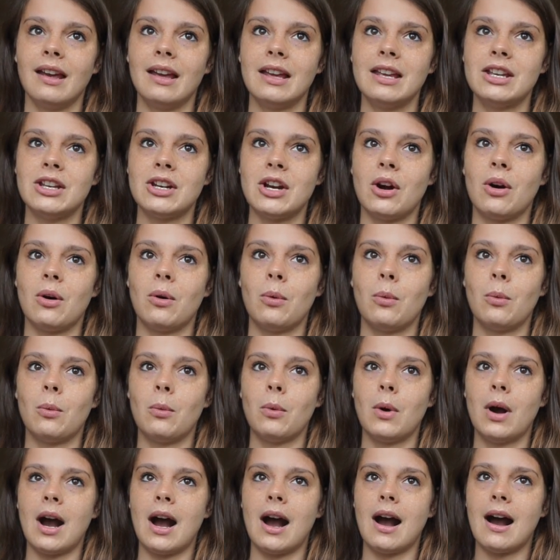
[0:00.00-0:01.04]
you know,
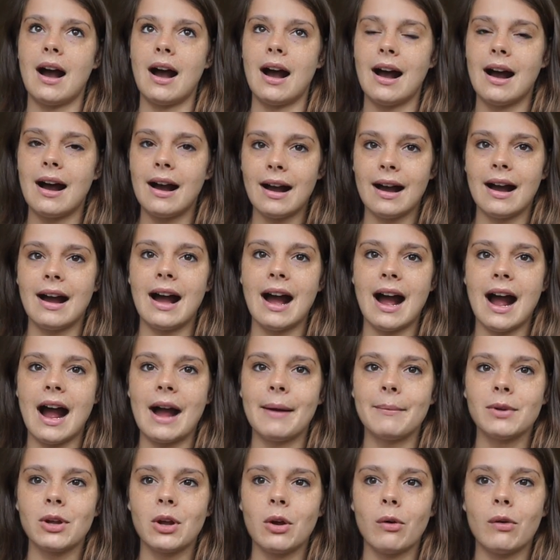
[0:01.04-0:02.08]

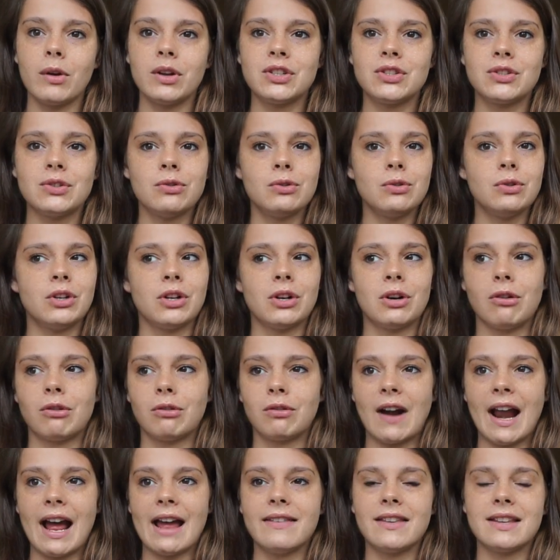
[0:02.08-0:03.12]
I'm going to, you know,
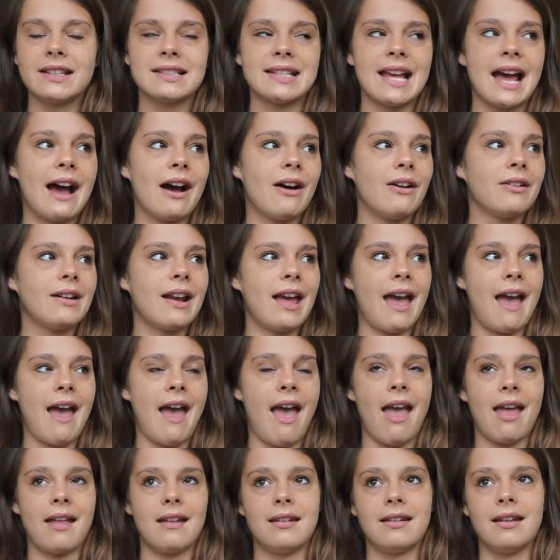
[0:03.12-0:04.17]
ride this out,
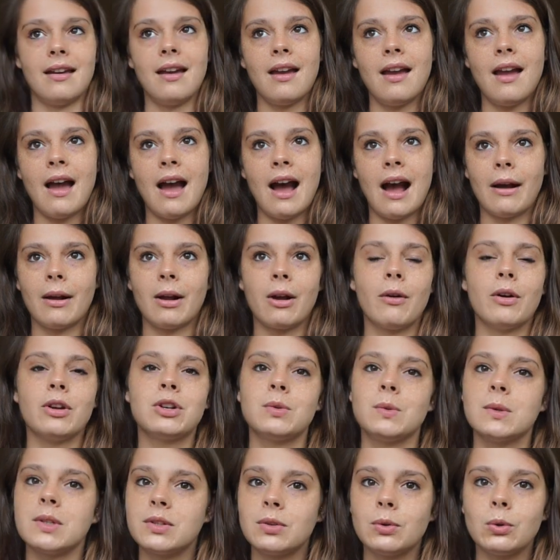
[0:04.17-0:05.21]
and I'm going
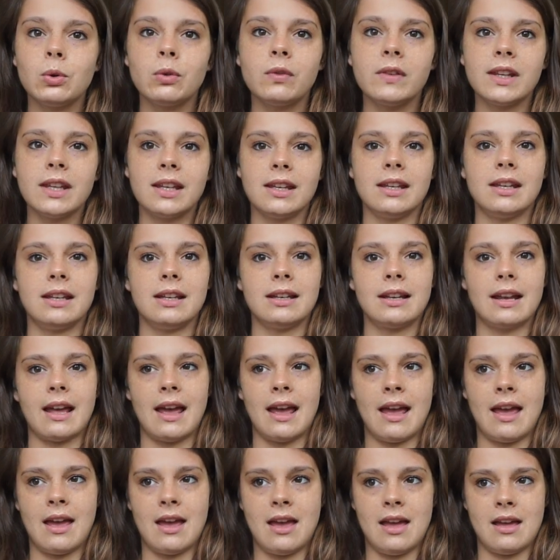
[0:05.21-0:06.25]
to intuitively eat
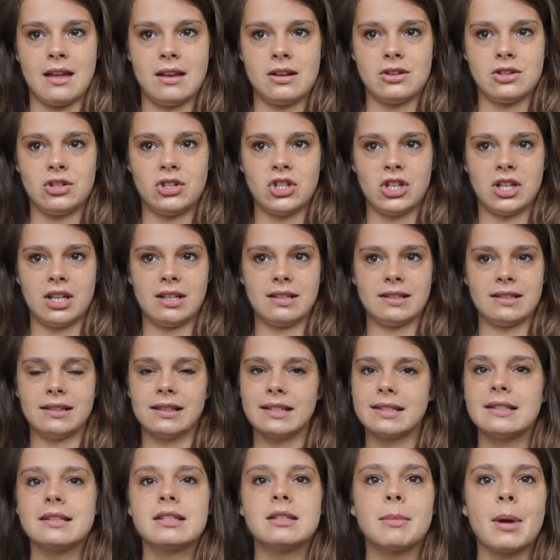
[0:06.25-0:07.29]
and just
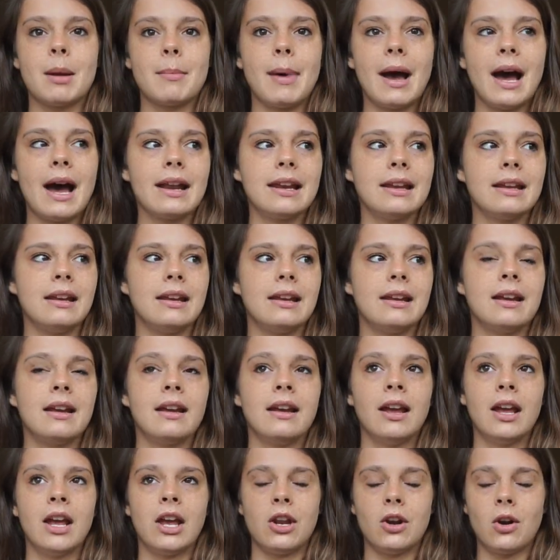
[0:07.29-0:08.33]
listen to my body
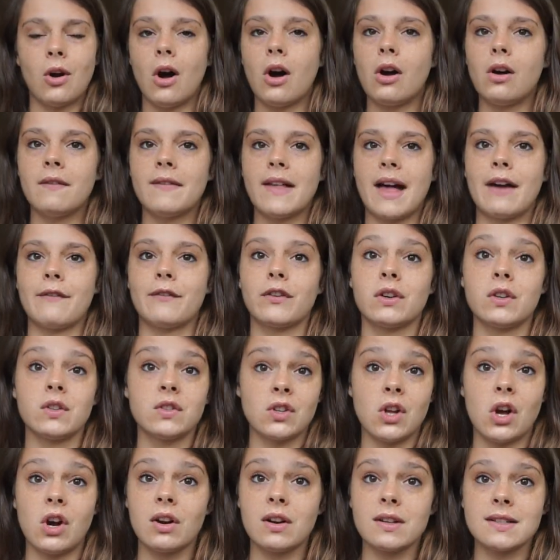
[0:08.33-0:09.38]
and all of that for as
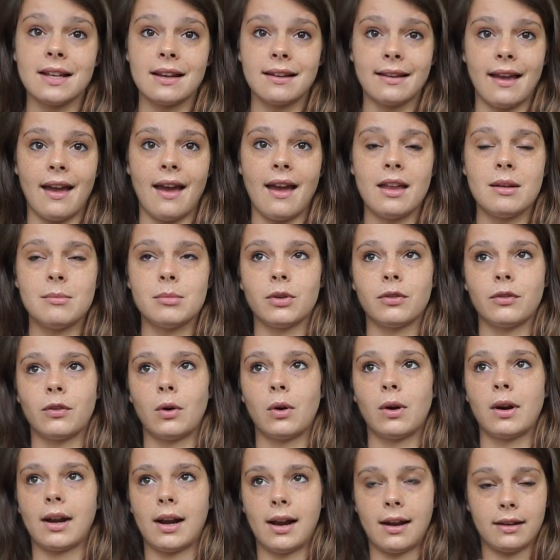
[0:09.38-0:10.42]
long as I can
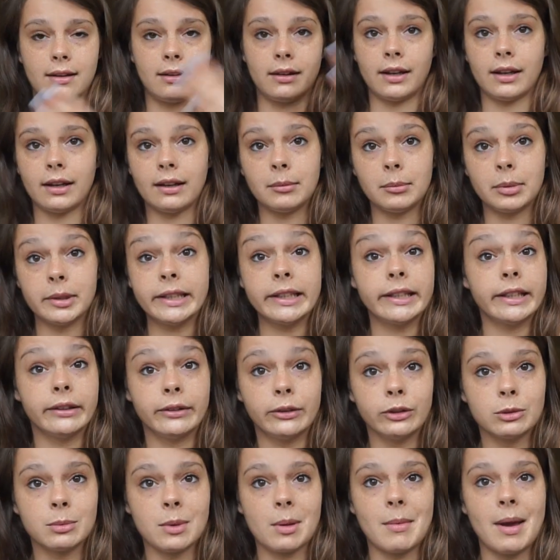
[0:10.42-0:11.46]
before I like completely
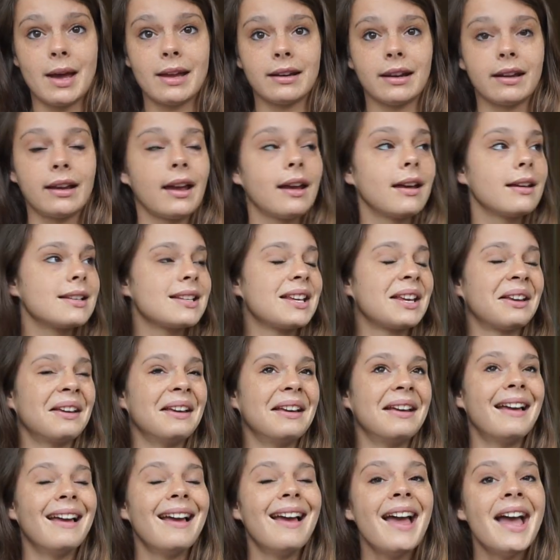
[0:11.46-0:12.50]
lose my mind, I guess.
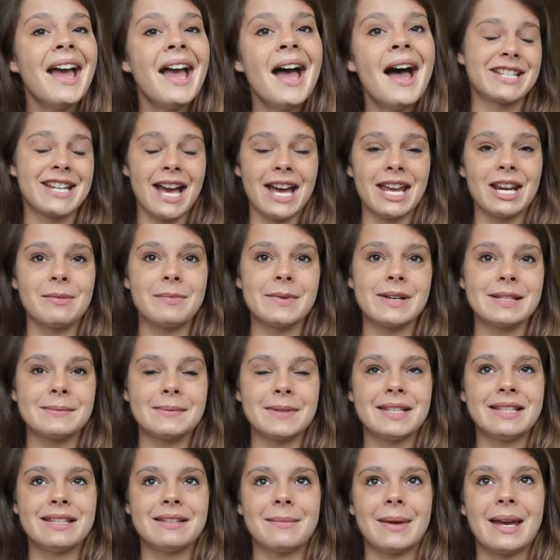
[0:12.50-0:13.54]
Which kind of brings
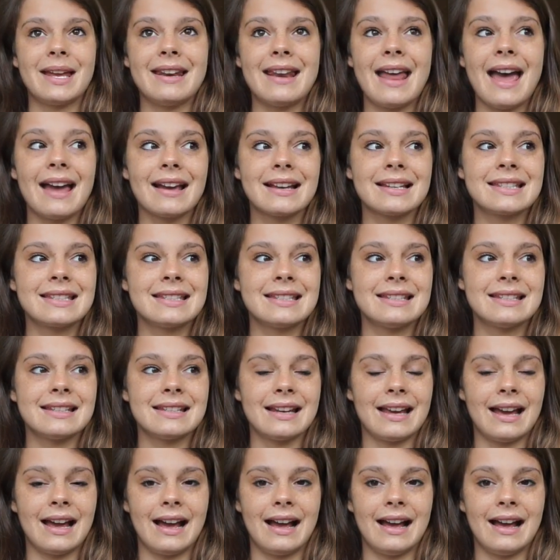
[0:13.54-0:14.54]
me to my next